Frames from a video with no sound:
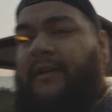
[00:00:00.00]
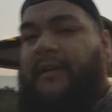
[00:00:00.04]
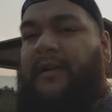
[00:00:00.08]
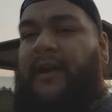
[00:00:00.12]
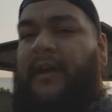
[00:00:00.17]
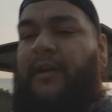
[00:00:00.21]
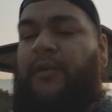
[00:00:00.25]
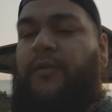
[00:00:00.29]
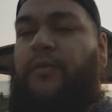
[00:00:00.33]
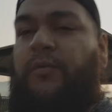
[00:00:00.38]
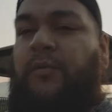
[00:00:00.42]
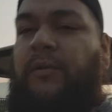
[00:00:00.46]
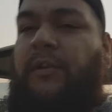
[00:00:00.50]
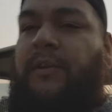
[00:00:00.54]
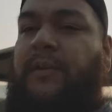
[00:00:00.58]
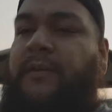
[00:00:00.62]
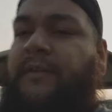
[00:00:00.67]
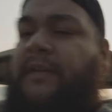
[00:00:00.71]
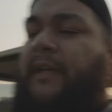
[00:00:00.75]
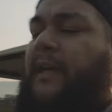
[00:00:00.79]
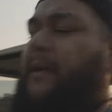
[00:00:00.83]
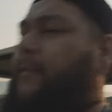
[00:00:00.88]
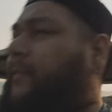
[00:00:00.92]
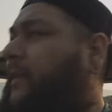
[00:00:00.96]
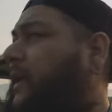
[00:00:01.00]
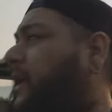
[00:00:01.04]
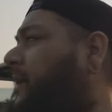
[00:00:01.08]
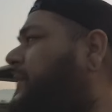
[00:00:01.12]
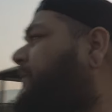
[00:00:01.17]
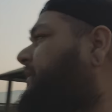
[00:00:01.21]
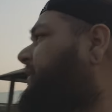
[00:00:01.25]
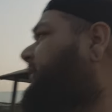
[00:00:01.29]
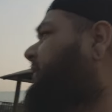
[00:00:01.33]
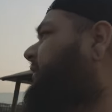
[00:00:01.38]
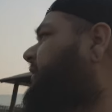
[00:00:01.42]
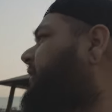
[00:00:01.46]
Got a cool little time
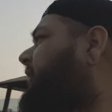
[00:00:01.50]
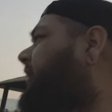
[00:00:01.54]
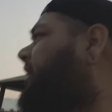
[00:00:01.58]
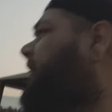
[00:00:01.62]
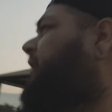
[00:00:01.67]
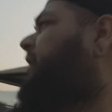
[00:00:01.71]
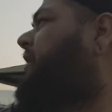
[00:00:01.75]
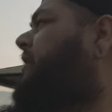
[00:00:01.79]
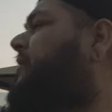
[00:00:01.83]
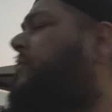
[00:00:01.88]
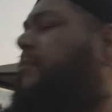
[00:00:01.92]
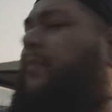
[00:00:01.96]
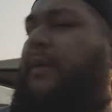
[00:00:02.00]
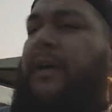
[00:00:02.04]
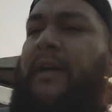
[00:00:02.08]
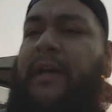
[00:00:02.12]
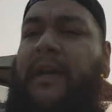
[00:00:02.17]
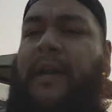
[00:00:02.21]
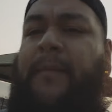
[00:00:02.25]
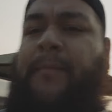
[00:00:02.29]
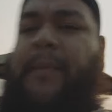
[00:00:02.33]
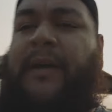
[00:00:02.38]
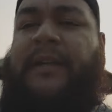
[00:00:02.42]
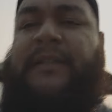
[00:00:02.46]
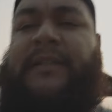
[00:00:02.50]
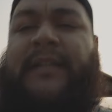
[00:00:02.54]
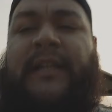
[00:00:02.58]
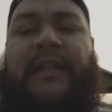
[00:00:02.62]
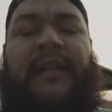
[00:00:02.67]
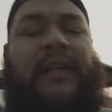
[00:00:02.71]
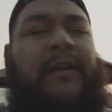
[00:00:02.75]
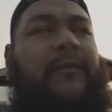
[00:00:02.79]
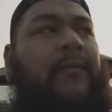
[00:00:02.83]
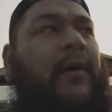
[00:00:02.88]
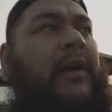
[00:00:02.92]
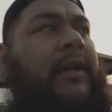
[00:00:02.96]
lapse, but I
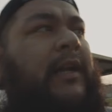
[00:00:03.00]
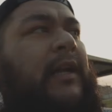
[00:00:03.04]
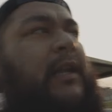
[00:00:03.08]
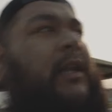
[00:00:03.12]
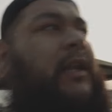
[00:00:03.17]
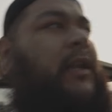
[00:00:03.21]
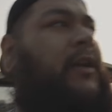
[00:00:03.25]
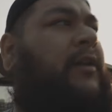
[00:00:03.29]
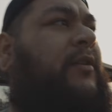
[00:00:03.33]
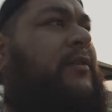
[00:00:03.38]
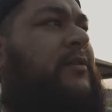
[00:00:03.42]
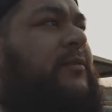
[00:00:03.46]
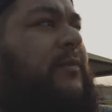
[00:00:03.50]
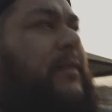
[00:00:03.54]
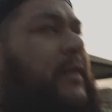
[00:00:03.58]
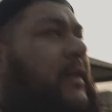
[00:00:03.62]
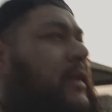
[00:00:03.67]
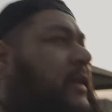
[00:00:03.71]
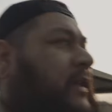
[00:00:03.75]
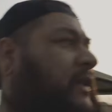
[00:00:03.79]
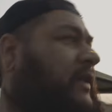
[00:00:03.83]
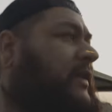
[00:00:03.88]
basically want to close with